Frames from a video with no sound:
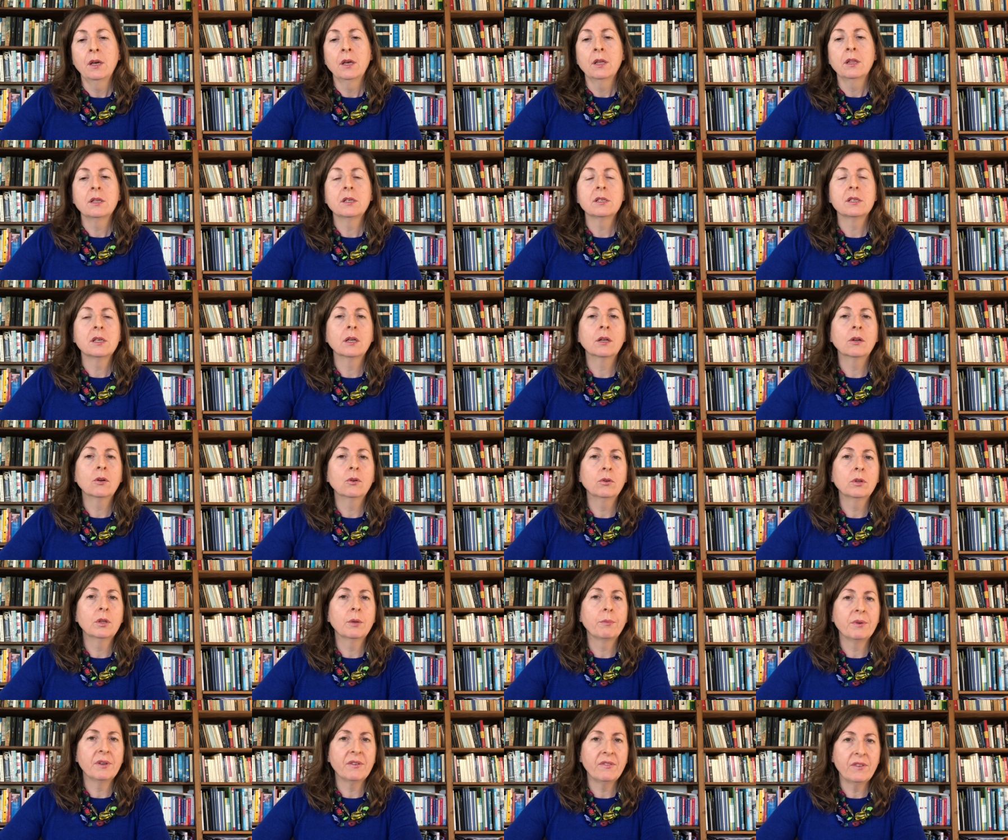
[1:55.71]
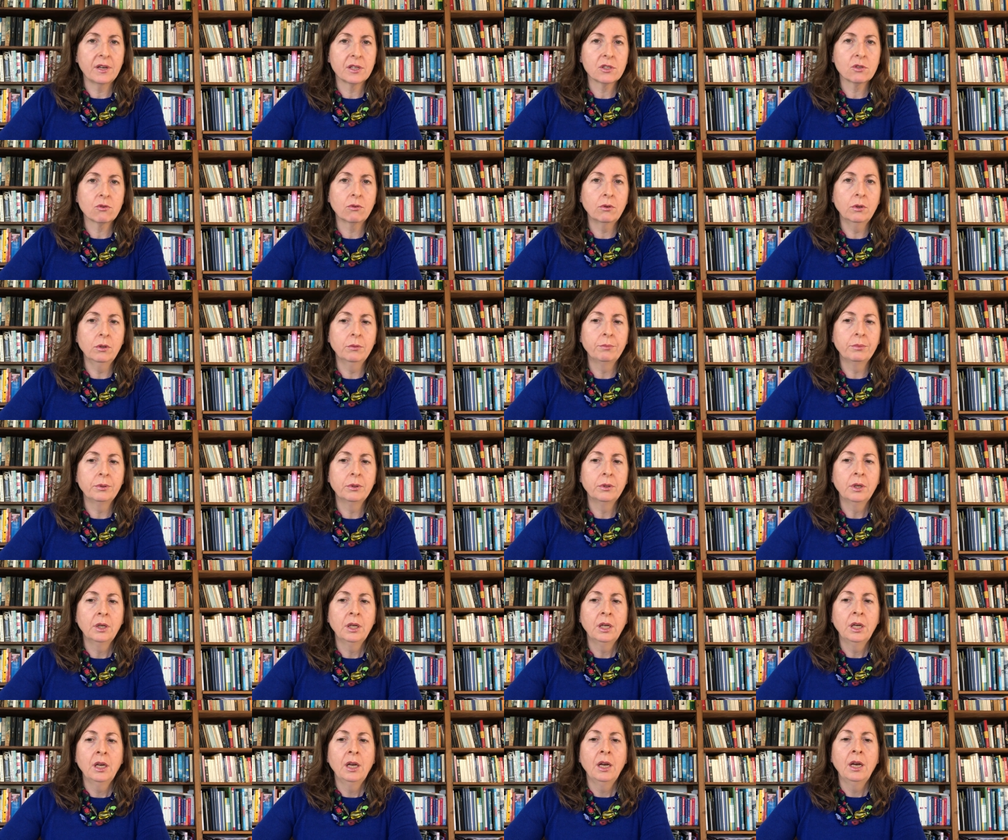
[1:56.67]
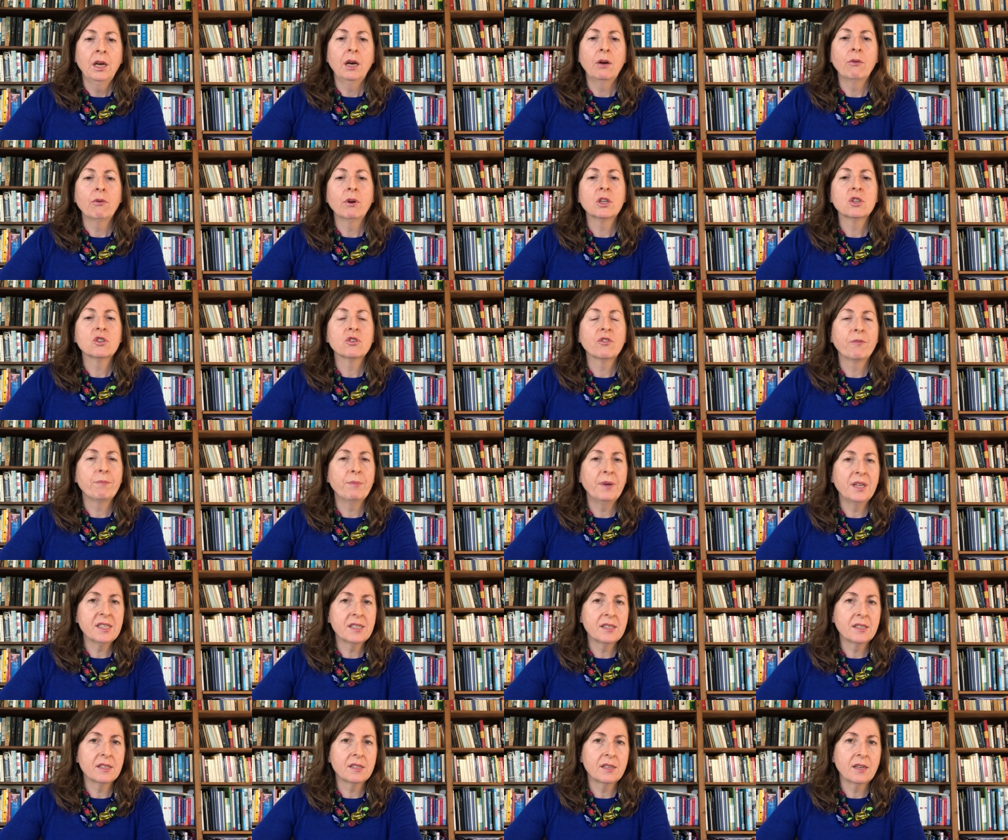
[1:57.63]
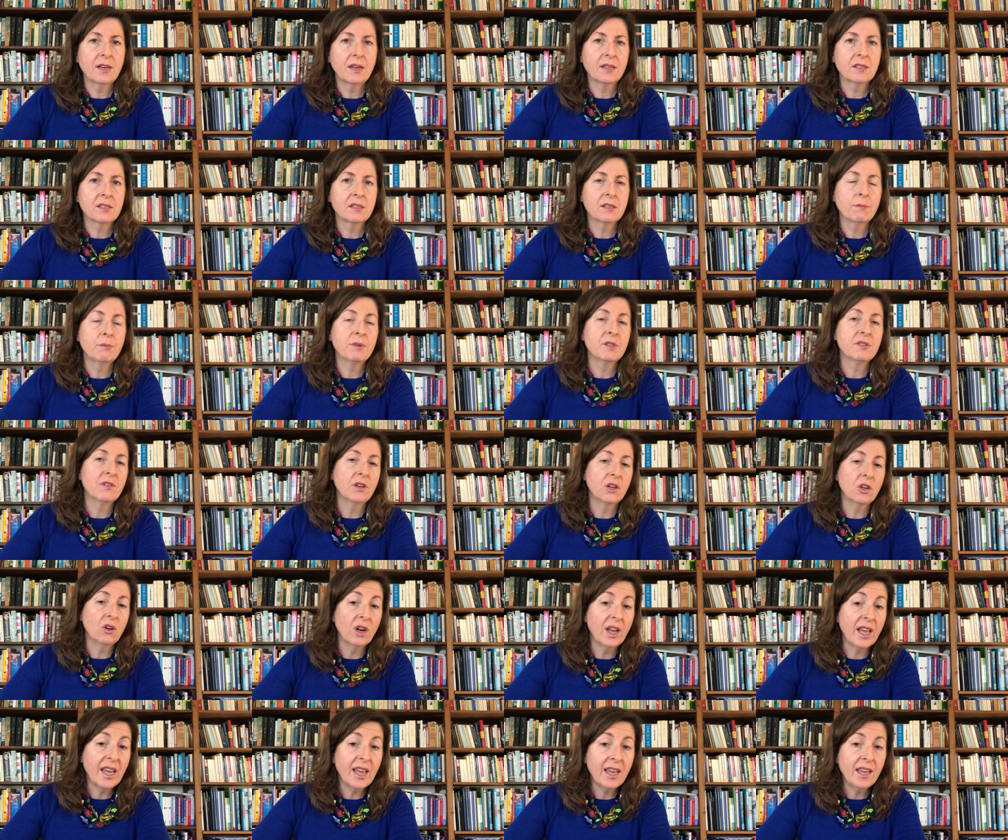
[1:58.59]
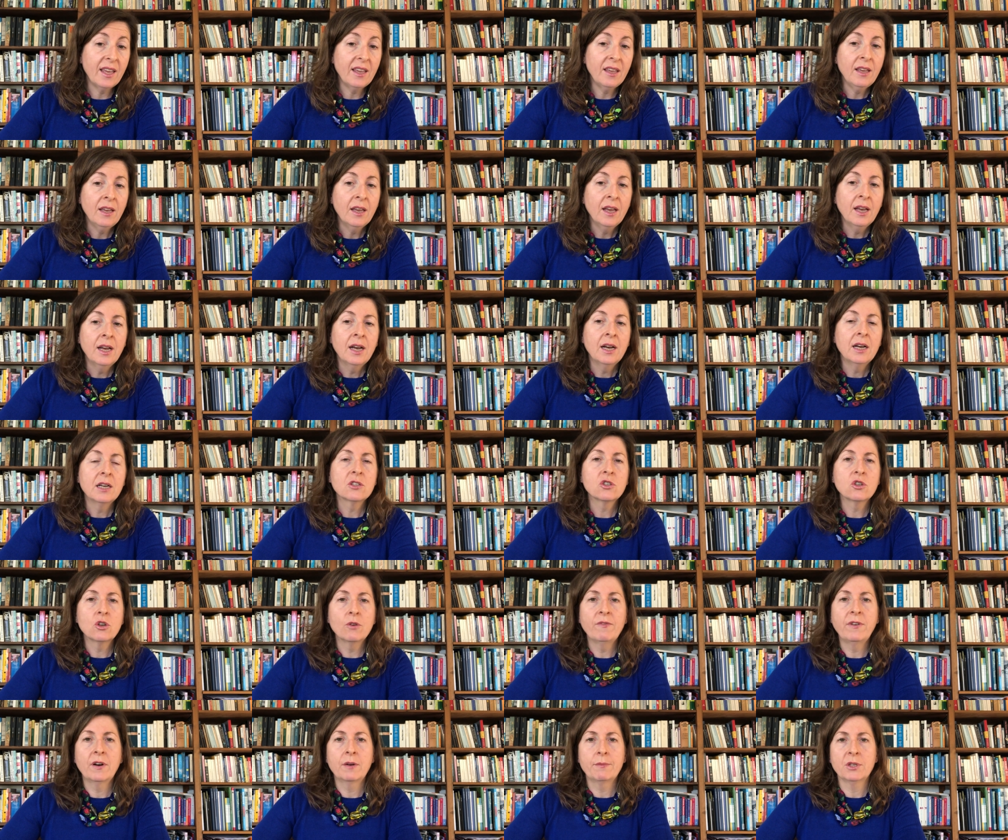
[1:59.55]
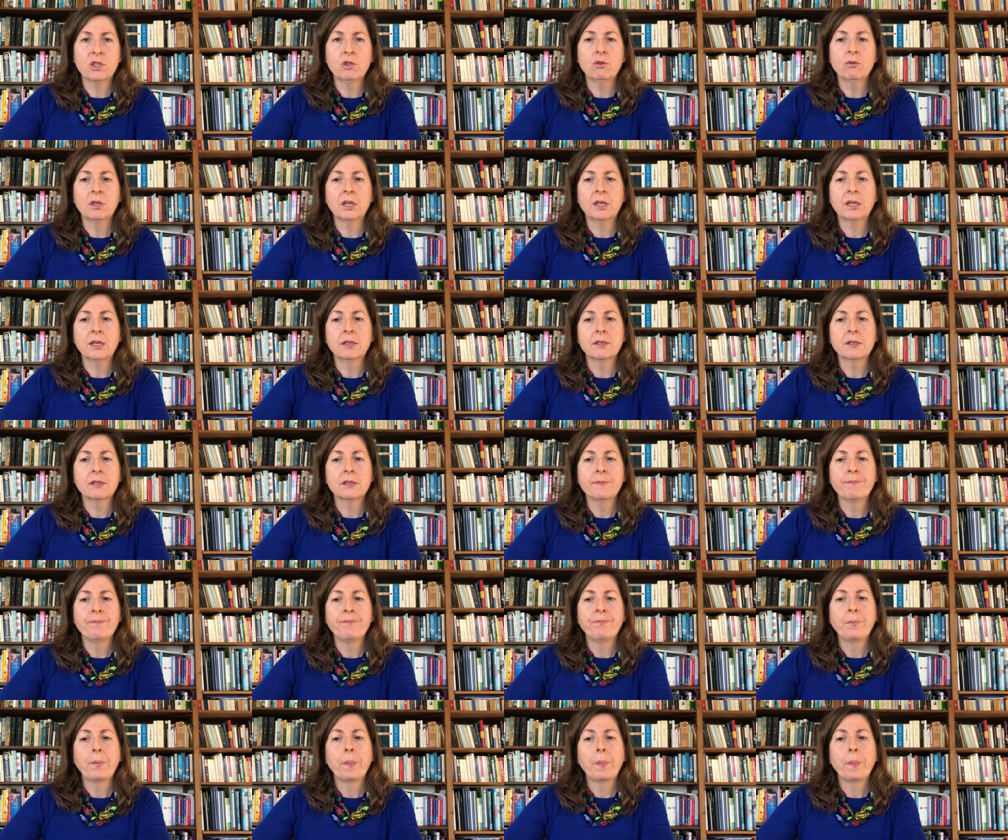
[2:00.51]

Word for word: These include the PFAS group, a range of pesticides, bisphenol A, and some pharmaceuticals.